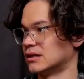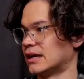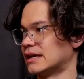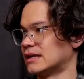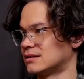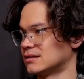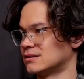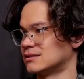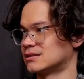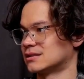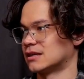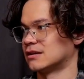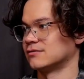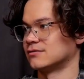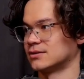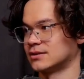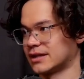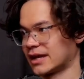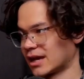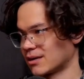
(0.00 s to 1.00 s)
light instead
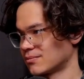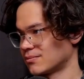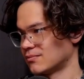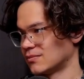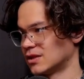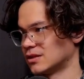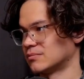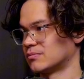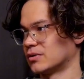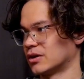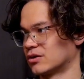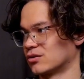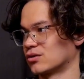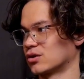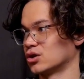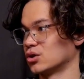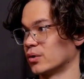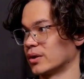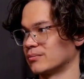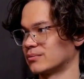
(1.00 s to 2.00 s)
of a lamp, or
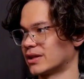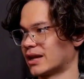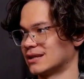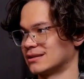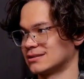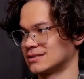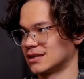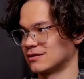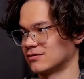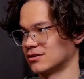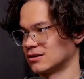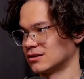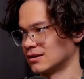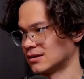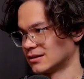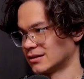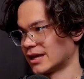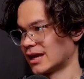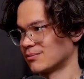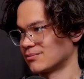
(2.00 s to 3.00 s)
a glowing plant instead of
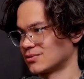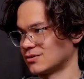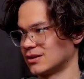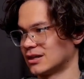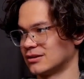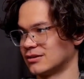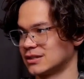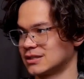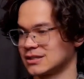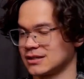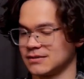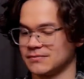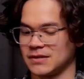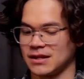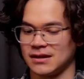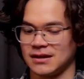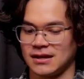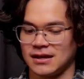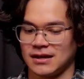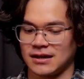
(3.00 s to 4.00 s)
a lamp, let's say,
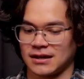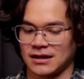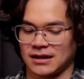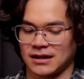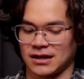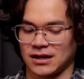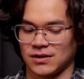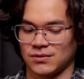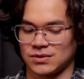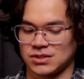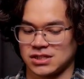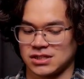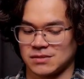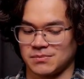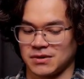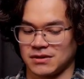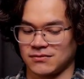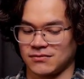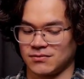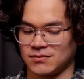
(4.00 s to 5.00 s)
which is a
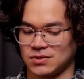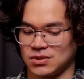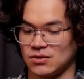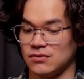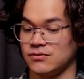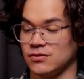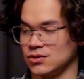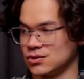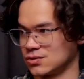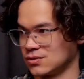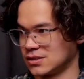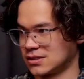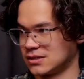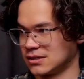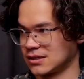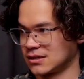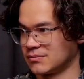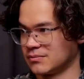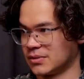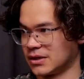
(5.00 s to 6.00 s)
bit too
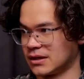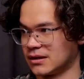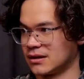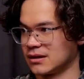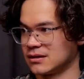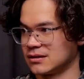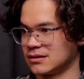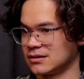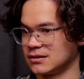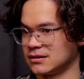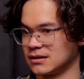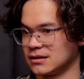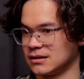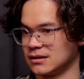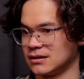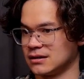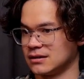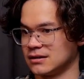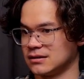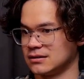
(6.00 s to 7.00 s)
futuristic. But
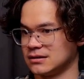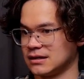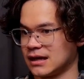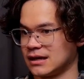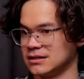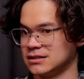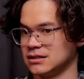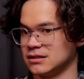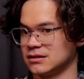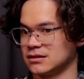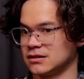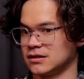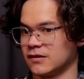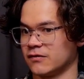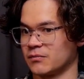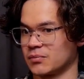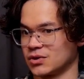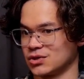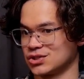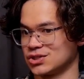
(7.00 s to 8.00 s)
the idea
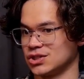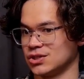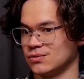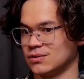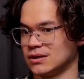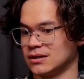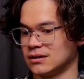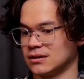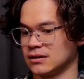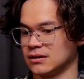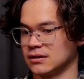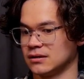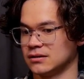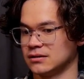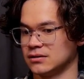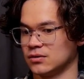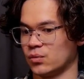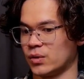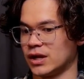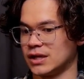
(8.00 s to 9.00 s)
of pursuing
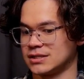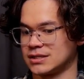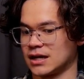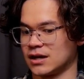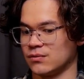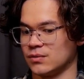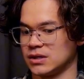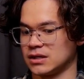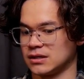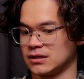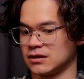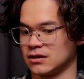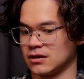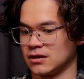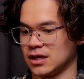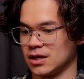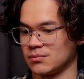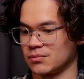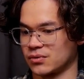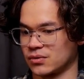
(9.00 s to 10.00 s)
ways that we
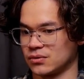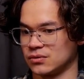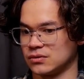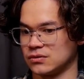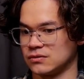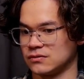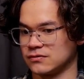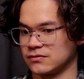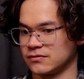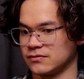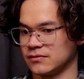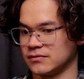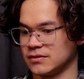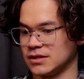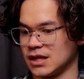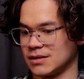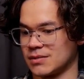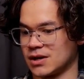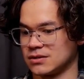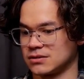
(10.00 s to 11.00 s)
can improve
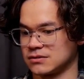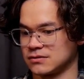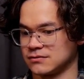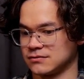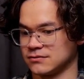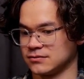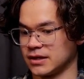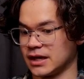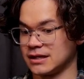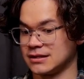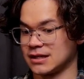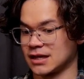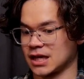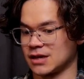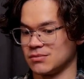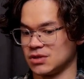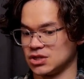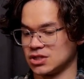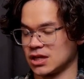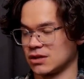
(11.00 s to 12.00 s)
the amount of light that
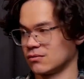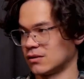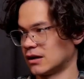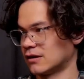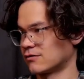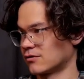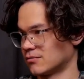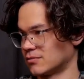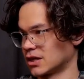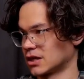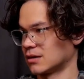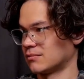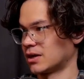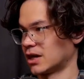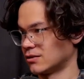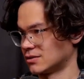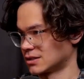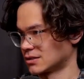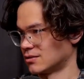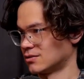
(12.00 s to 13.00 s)
can be generated from like a
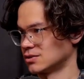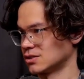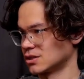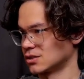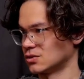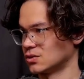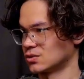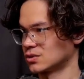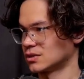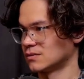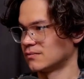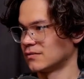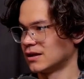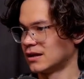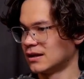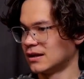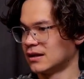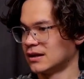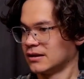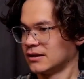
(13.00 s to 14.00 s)
biotechnology solution,
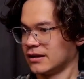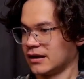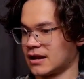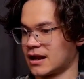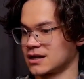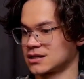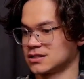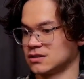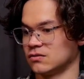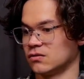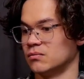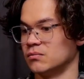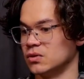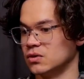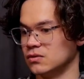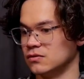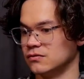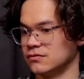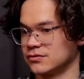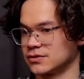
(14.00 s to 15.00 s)
and actually
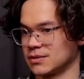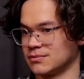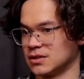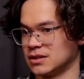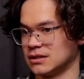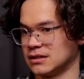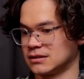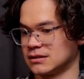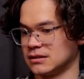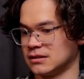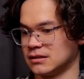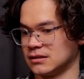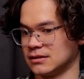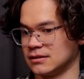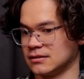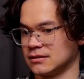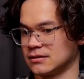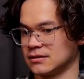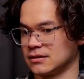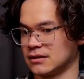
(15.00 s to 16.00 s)
remove some of like
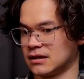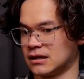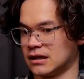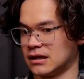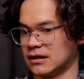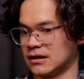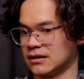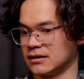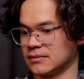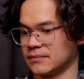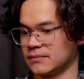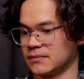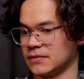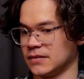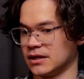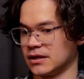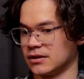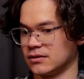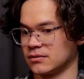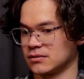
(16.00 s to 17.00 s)
the
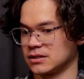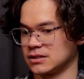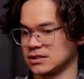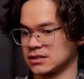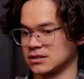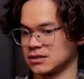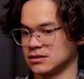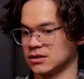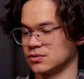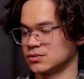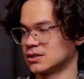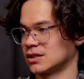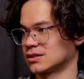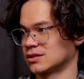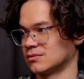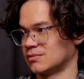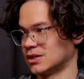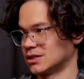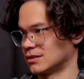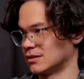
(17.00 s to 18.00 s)
because glow
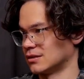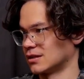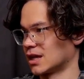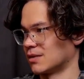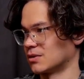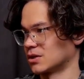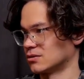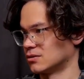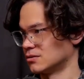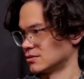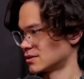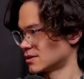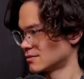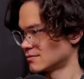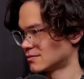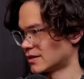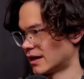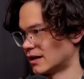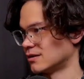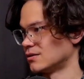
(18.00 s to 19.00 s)
sticks are basically chemicals
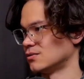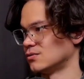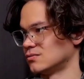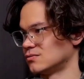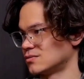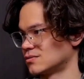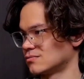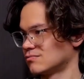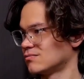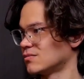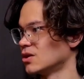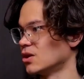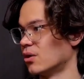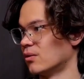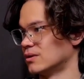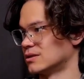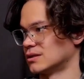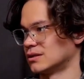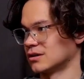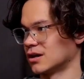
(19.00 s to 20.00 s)
that you
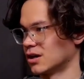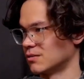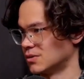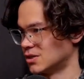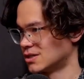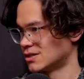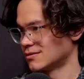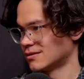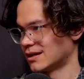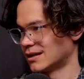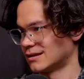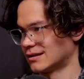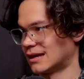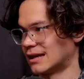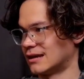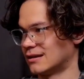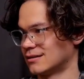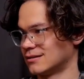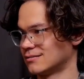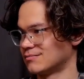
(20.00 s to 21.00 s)
go into the garbage and
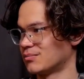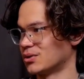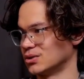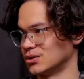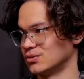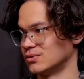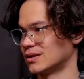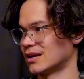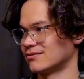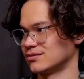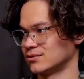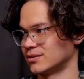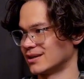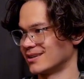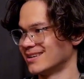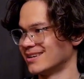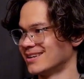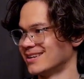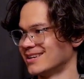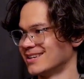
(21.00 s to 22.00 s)
then pollute everywhere.